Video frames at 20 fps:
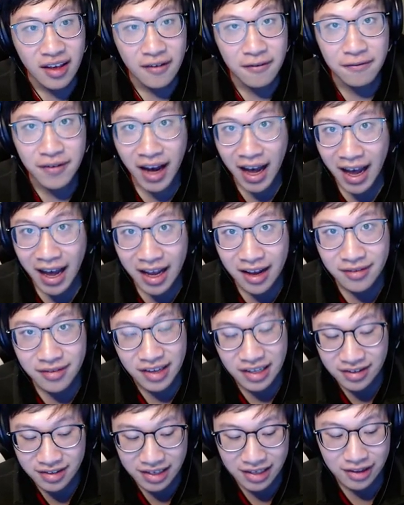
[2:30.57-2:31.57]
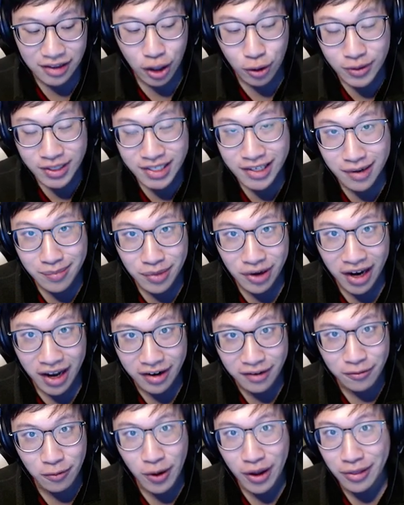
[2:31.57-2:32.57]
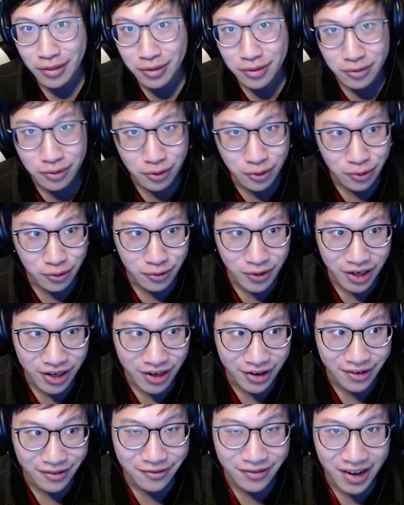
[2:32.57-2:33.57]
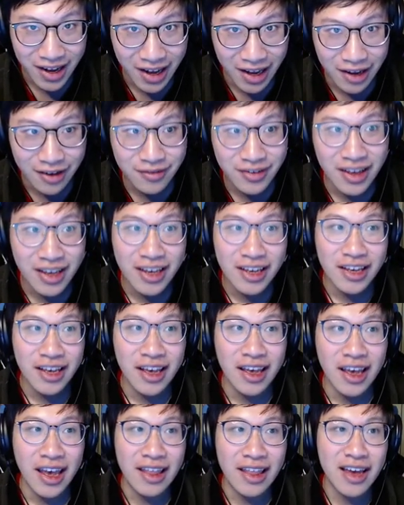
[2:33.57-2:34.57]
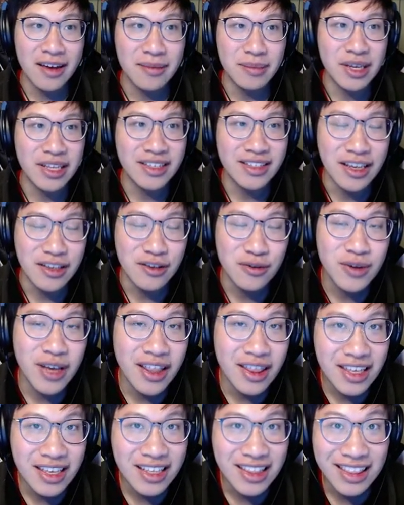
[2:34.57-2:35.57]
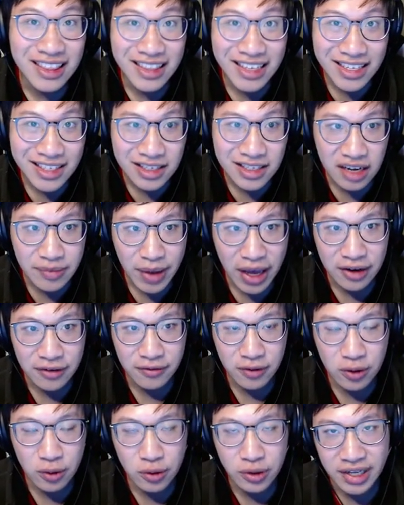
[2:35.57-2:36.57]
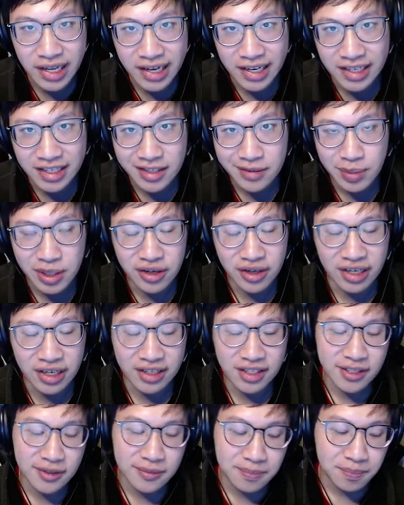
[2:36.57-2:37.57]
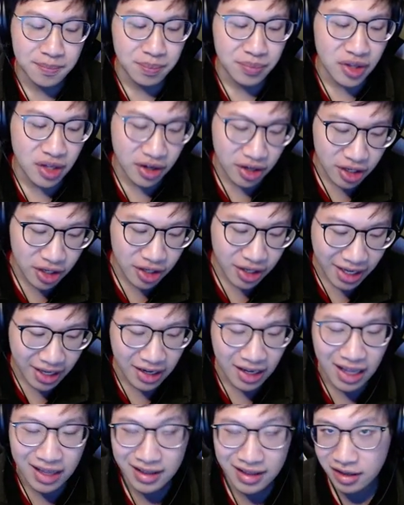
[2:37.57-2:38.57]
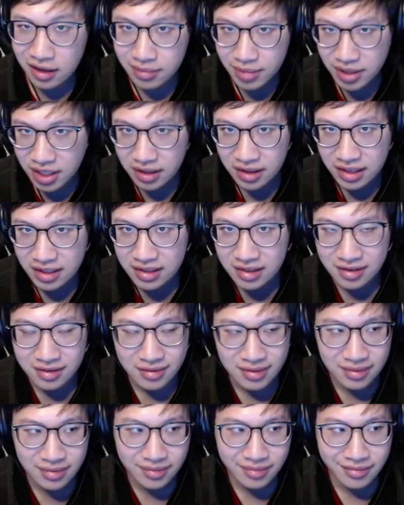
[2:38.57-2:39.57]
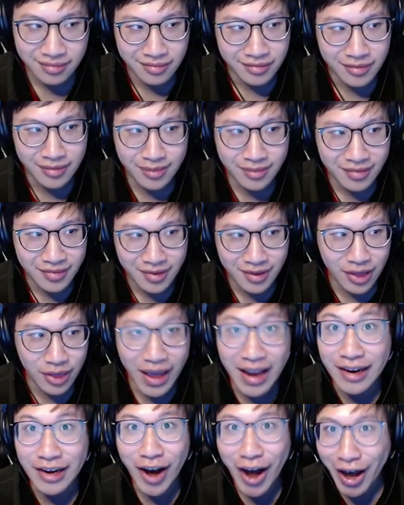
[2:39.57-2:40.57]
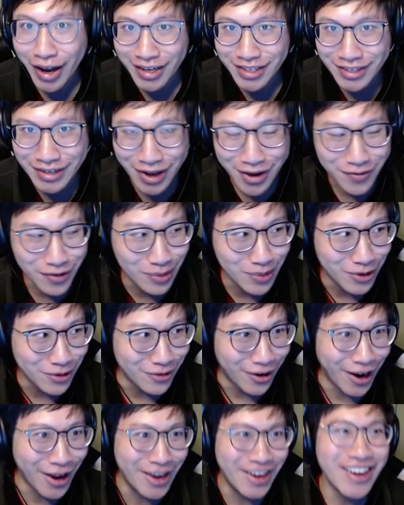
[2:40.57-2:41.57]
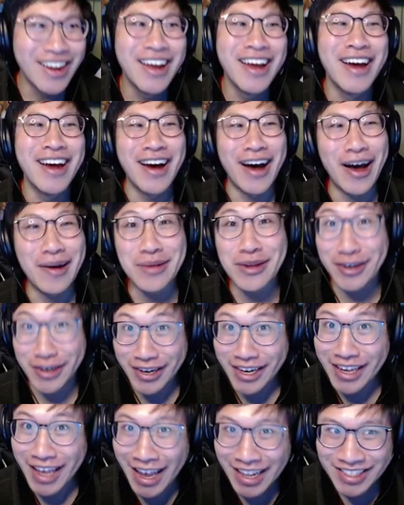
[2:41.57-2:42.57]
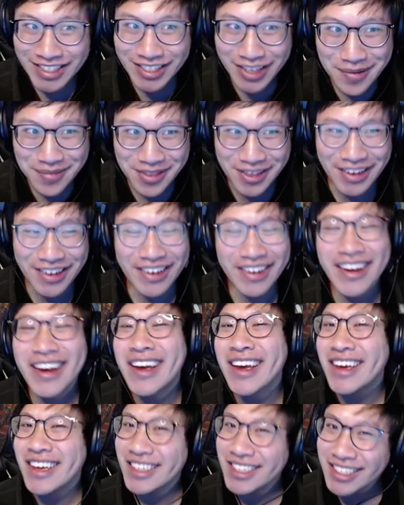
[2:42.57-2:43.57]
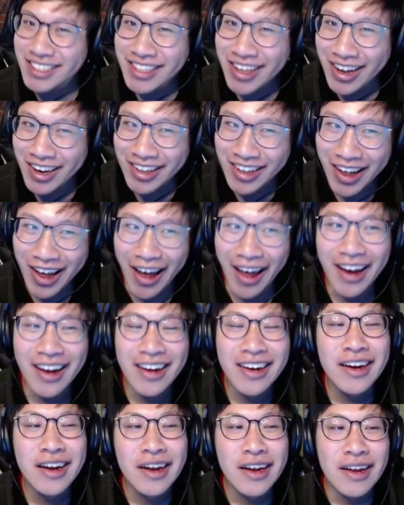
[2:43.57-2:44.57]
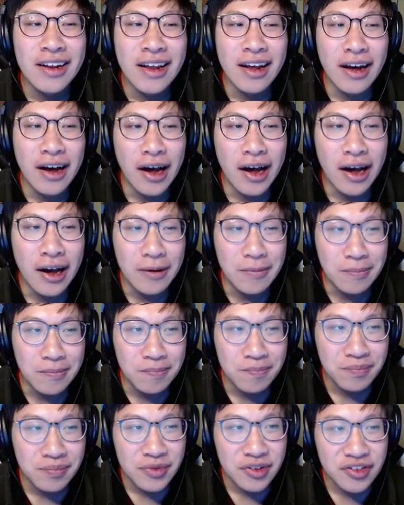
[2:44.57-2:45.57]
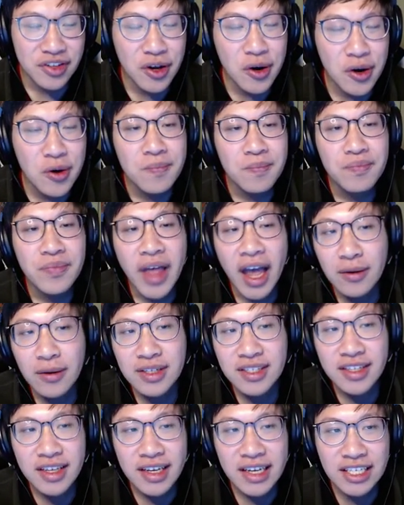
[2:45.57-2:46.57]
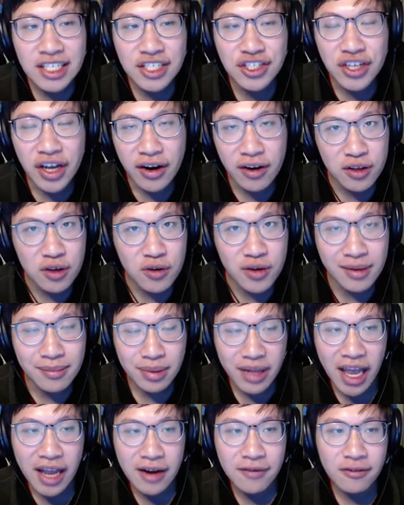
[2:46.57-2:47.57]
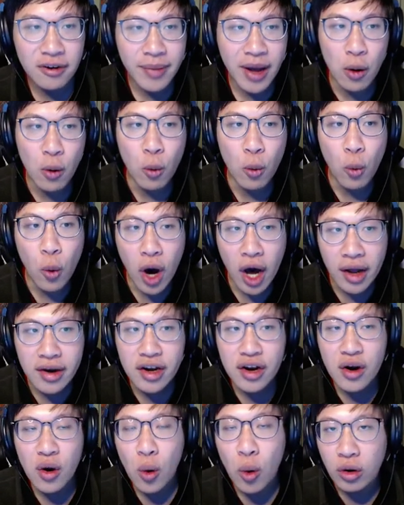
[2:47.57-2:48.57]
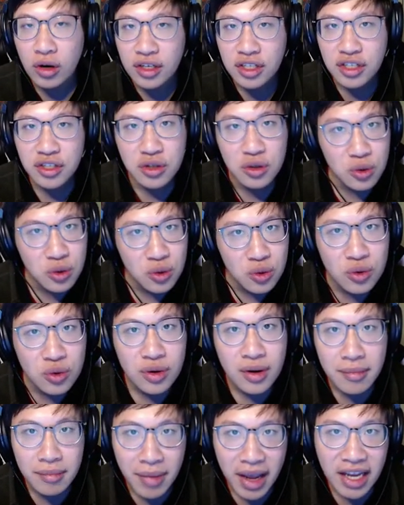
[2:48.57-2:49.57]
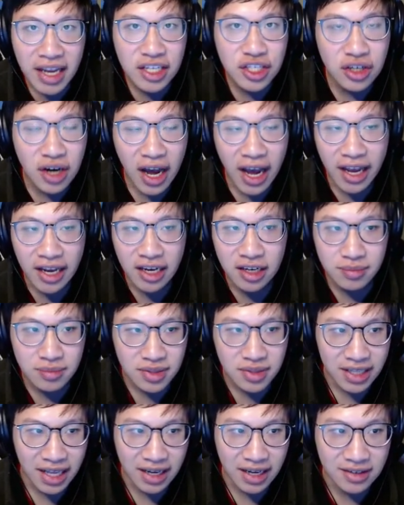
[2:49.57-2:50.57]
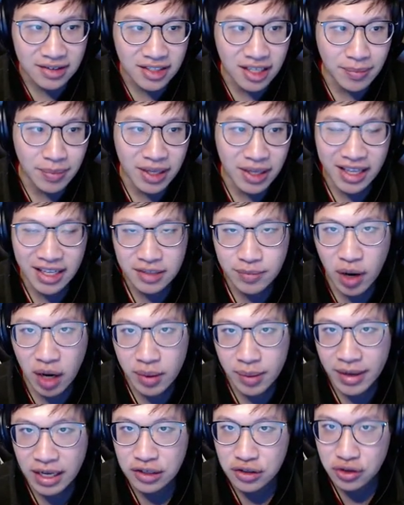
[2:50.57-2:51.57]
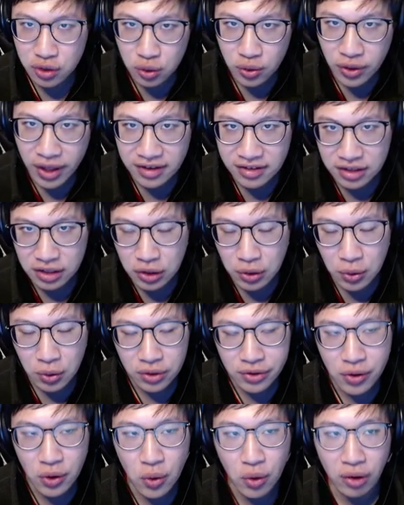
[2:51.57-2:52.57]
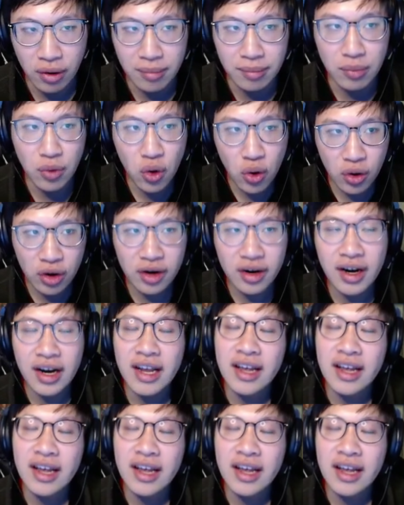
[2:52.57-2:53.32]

Five is the lowest number out of one through uh, five. And that means that you get the least amount of gold and experience. Now you're going to get a little bit. It's thank God it's inevitable, right? Um, you're going to get something. It's just not a lot. Um, so I would say in general, you can plan for about one or two major items. That is something that's probably about 2,000 gold or more.